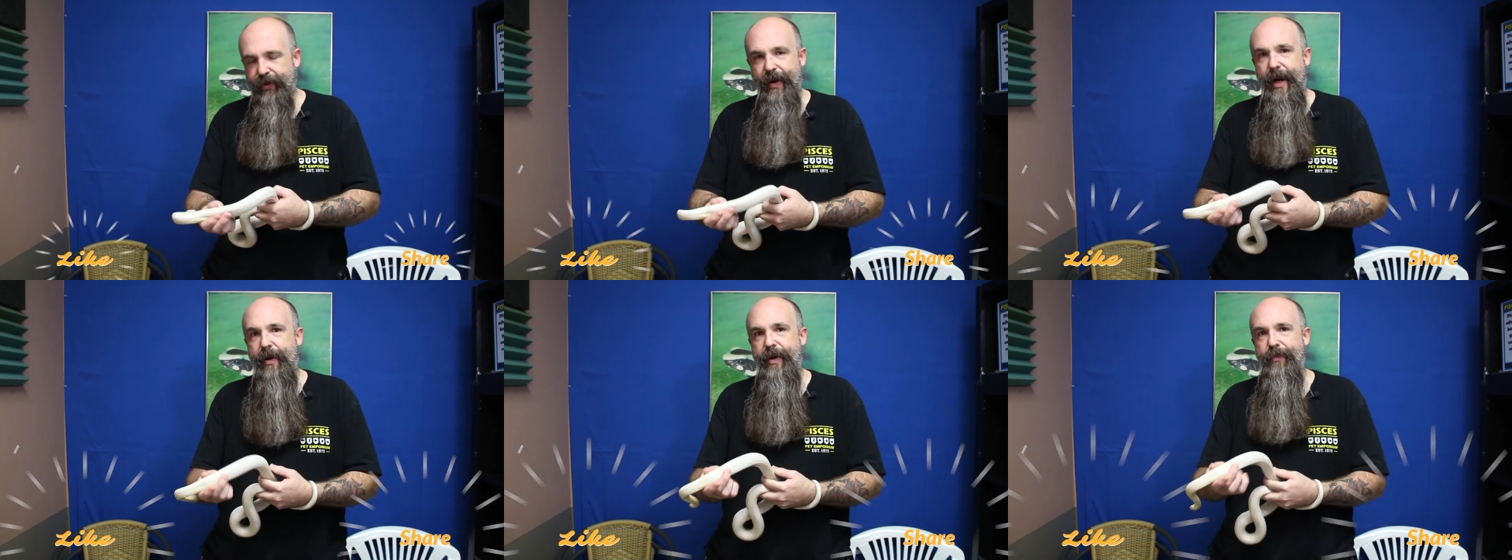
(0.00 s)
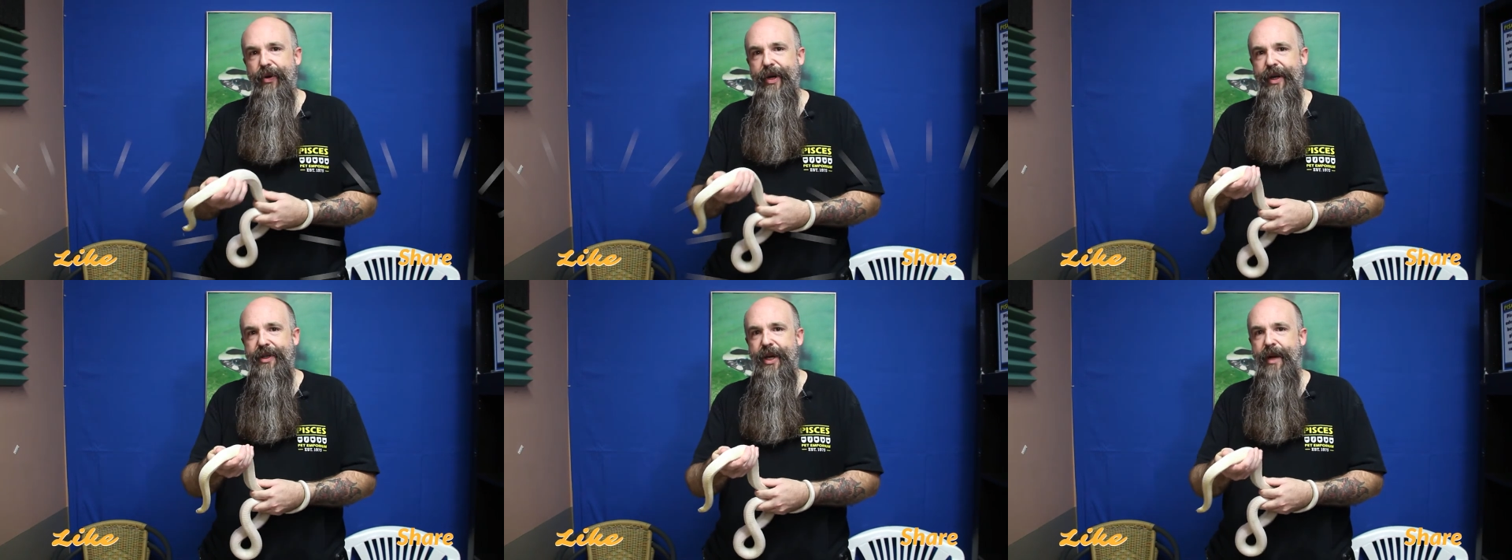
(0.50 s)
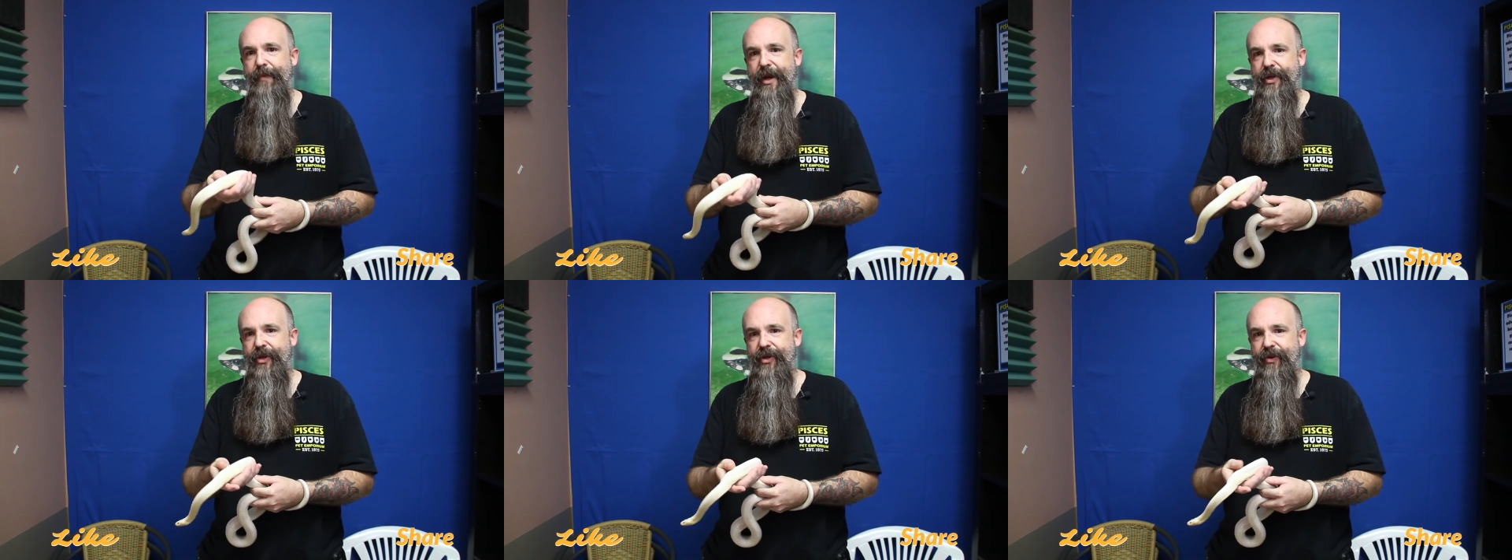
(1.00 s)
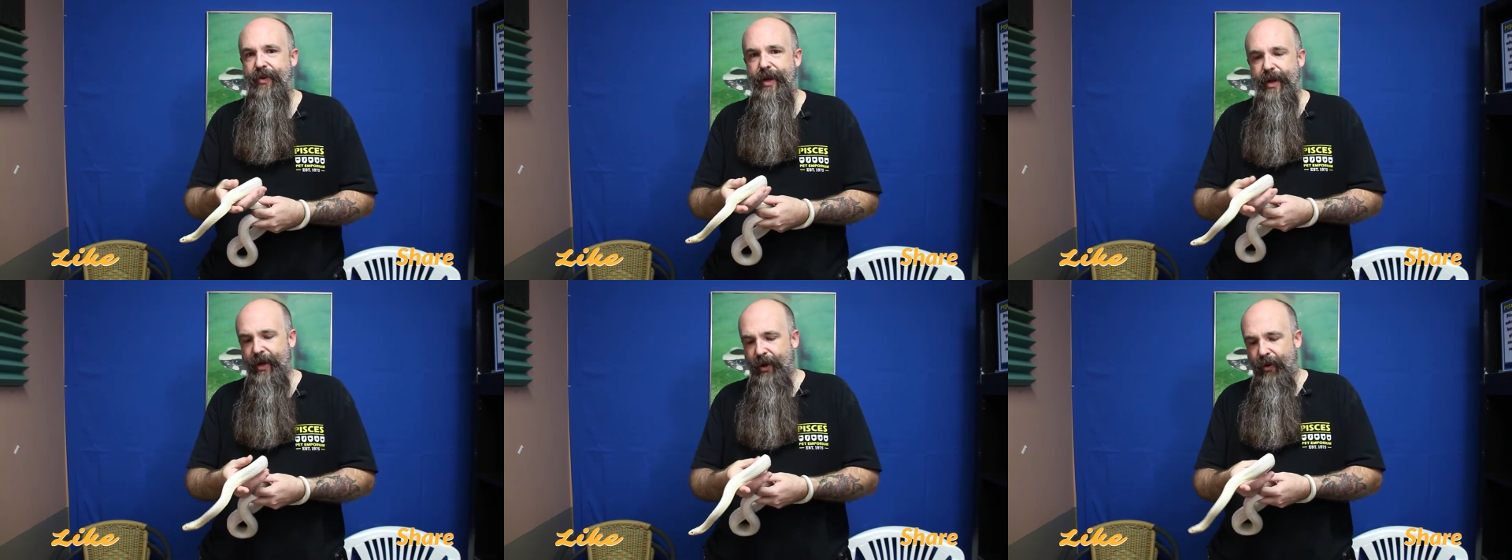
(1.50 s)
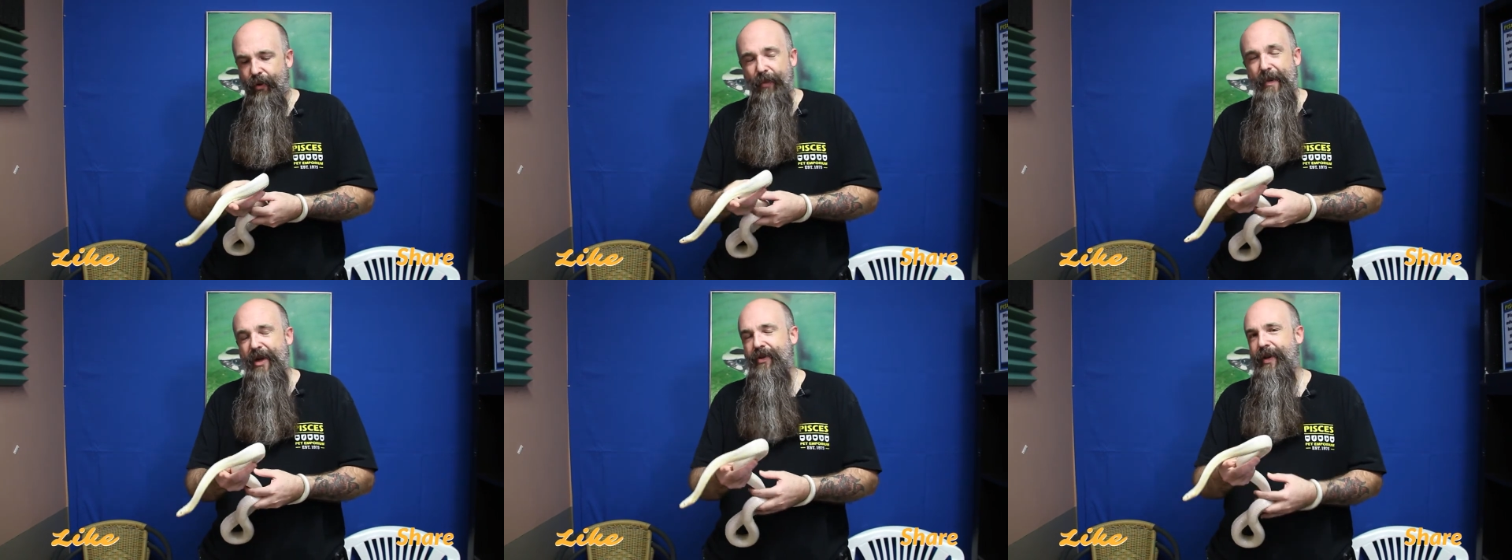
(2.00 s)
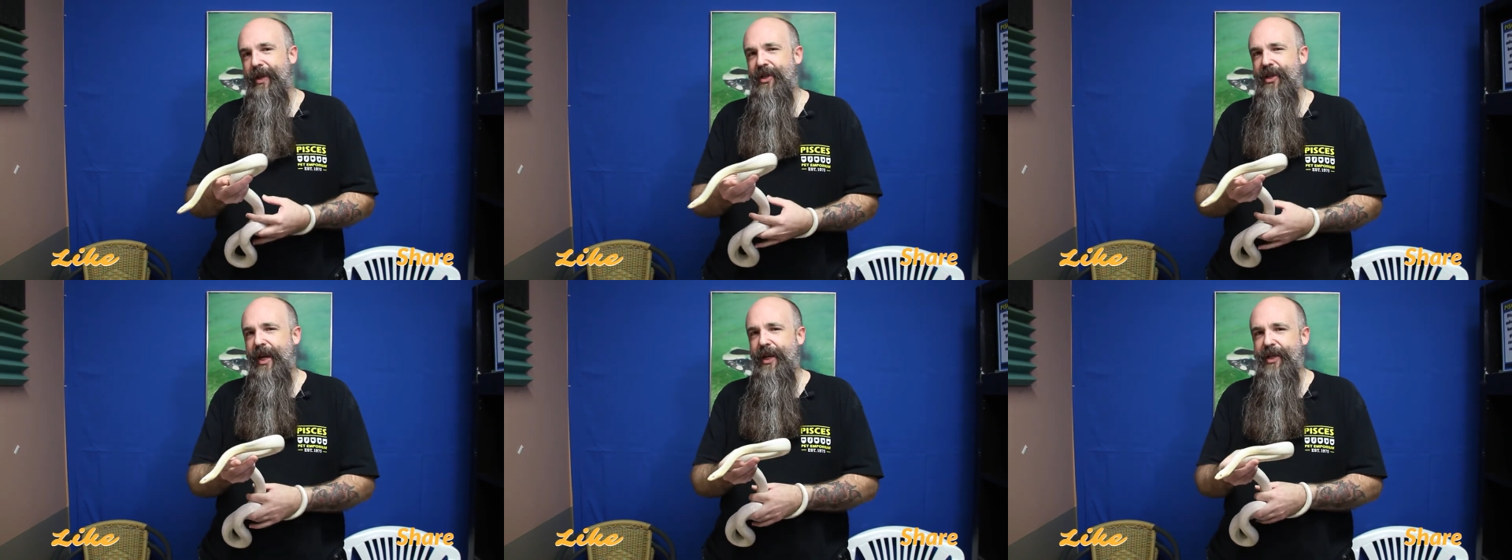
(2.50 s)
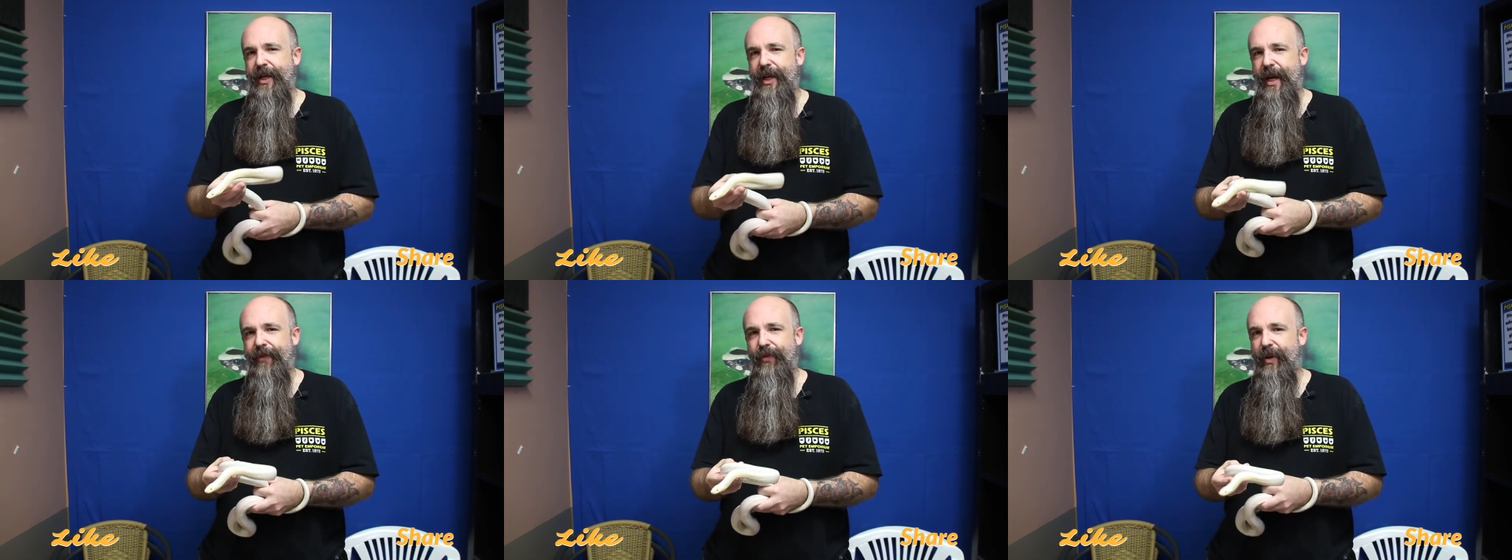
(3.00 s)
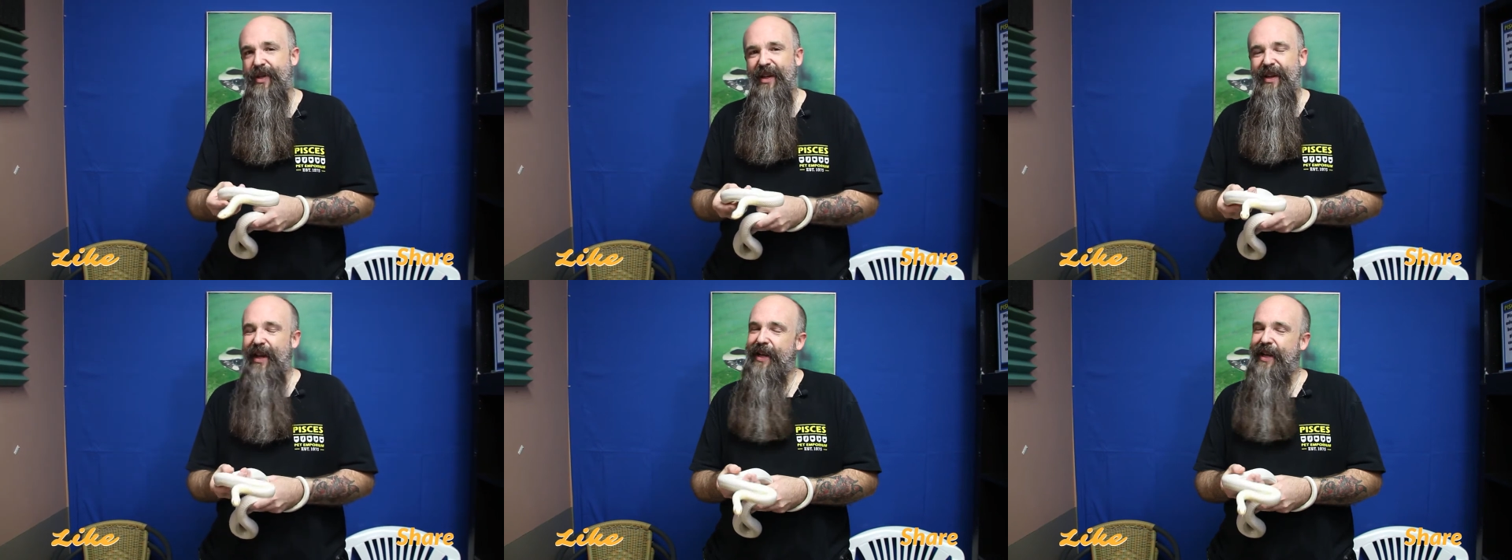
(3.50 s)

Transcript: ground and putting a tape measure to it, or measuring the snake skin afterwards.